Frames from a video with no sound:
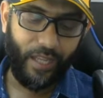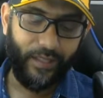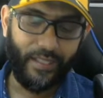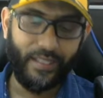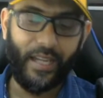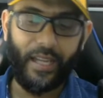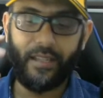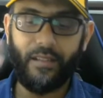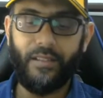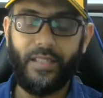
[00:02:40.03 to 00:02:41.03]
this is
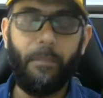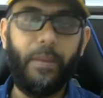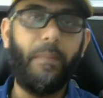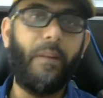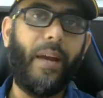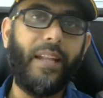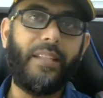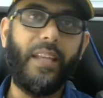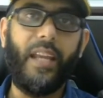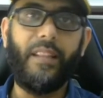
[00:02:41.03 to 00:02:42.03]
like some people might
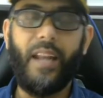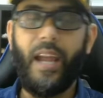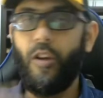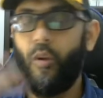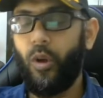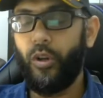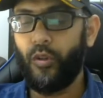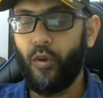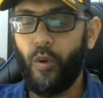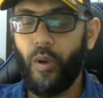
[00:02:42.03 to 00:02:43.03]
say that I don't want to
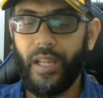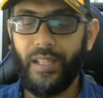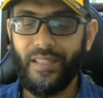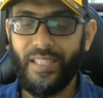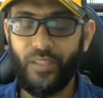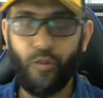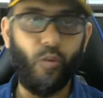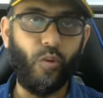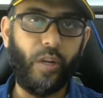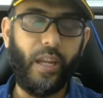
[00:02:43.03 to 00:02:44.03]
go in this
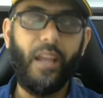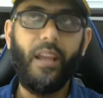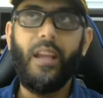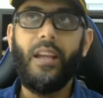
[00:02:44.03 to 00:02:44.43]
route. Okay,